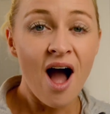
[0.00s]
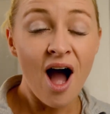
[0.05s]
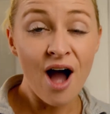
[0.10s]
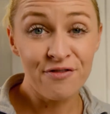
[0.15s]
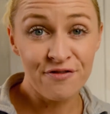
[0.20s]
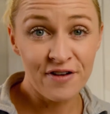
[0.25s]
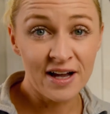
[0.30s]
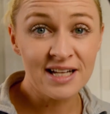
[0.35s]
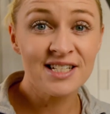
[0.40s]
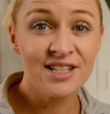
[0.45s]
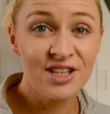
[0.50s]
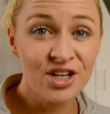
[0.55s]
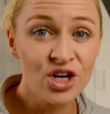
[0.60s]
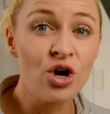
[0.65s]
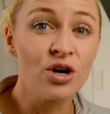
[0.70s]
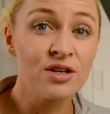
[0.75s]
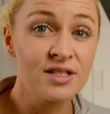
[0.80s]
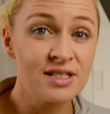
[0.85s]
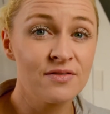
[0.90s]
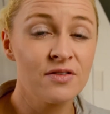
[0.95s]
I factor the
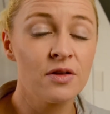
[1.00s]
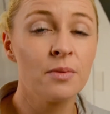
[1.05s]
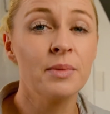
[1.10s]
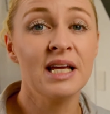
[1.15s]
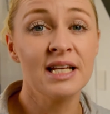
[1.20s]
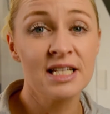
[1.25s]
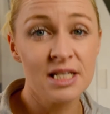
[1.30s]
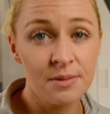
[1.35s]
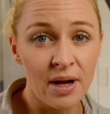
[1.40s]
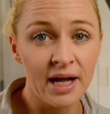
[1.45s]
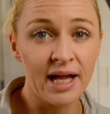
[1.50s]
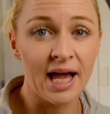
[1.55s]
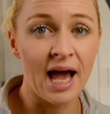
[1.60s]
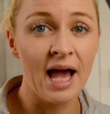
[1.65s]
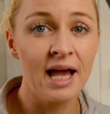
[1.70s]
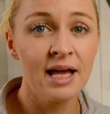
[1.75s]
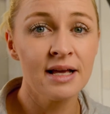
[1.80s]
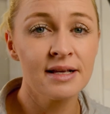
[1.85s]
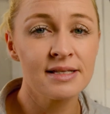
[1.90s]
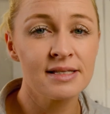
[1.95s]
cost of them into my
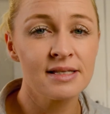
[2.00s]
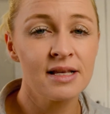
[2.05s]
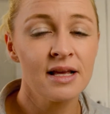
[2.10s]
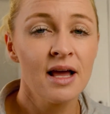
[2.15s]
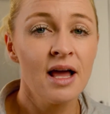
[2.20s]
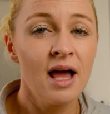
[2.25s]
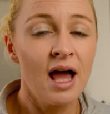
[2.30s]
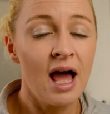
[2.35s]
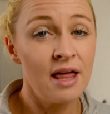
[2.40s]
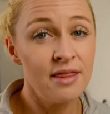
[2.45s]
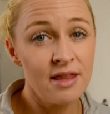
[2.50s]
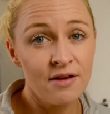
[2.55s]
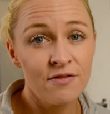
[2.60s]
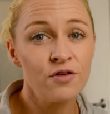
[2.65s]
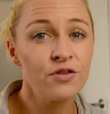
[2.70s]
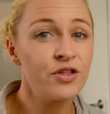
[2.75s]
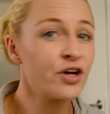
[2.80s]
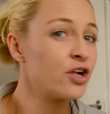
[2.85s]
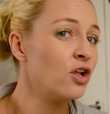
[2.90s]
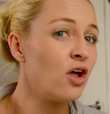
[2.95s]
cakes, and
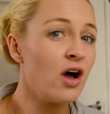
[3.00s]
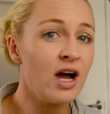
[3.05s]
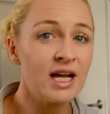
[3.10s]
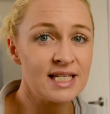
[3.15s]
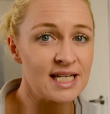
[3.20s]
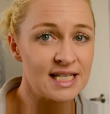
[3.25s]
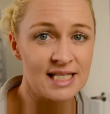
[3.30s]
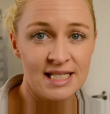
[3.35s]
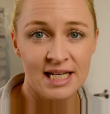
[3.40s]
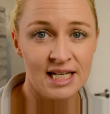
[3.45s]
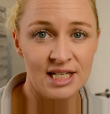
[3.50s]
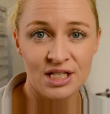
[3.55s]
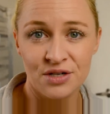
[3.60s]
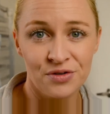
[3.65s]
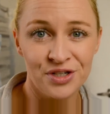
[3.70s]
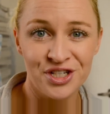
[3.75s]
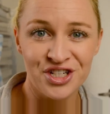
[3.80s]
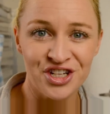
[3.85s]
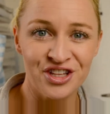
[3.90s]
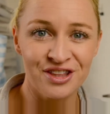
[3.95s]
therefore the client doesn't need
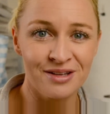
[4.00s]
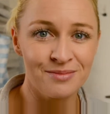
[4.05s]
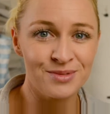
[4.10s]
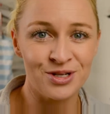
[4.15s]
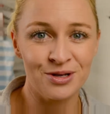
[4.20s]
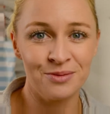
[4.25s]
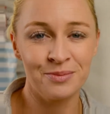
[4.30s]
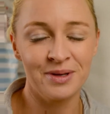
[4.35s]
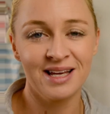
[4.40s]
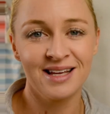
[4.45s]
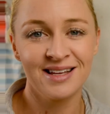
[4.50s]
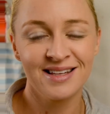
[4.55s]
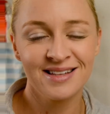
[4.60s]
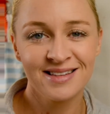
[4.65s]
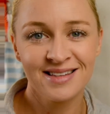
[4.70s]
to return them to me.